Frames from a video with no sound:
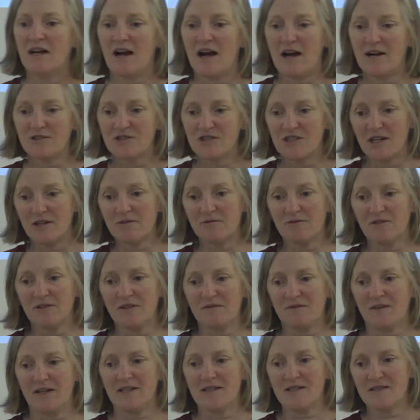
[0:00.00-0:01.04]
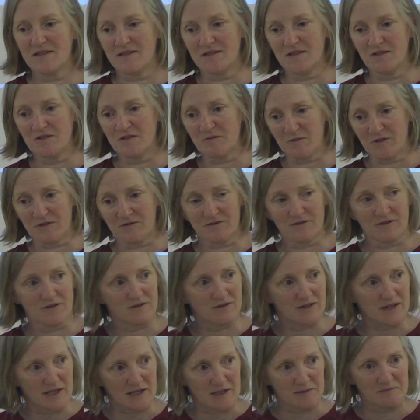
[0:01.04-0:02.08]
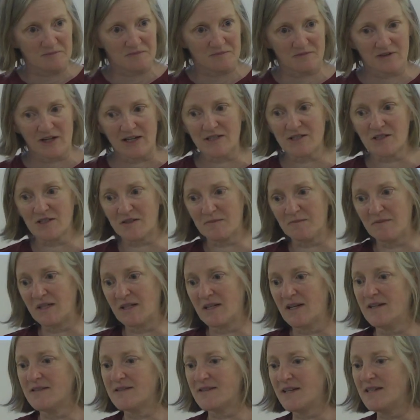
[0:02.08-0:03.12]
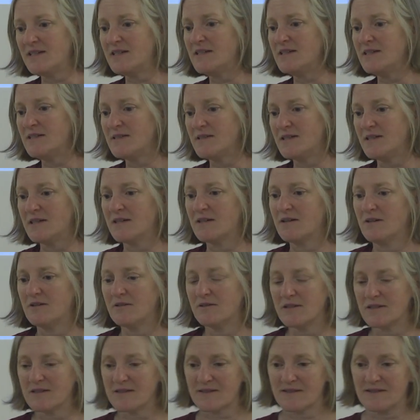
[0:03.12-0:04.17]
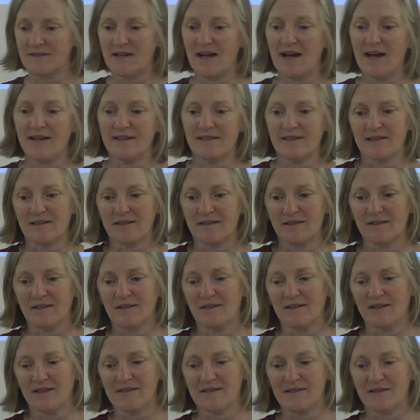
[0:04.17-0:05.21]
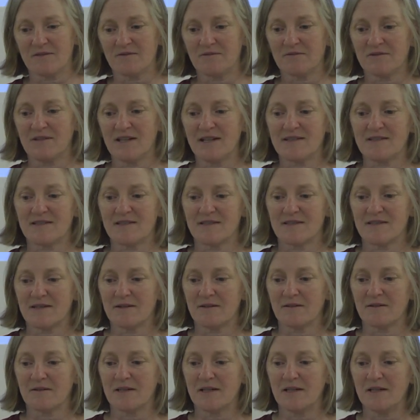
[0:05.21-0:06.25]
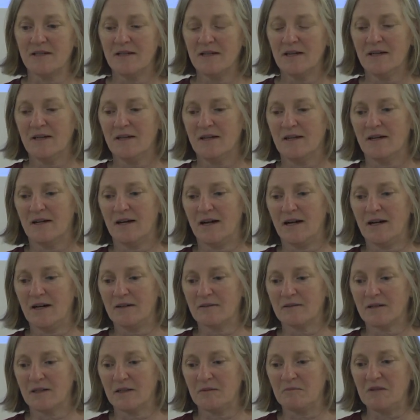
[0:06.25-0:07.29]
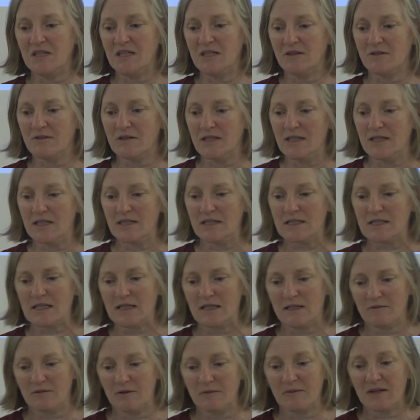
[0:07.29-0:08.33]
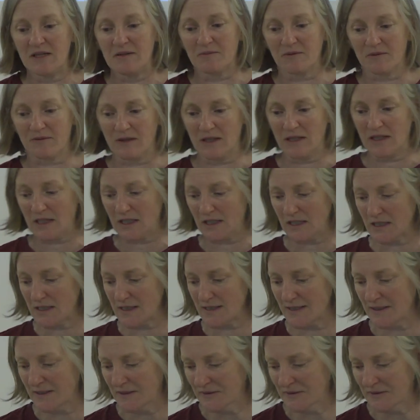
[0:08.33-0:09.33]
Our general advice is use preferred name, right? Just because ATC code doesn't necessarily going to meet your needs, what people think it is.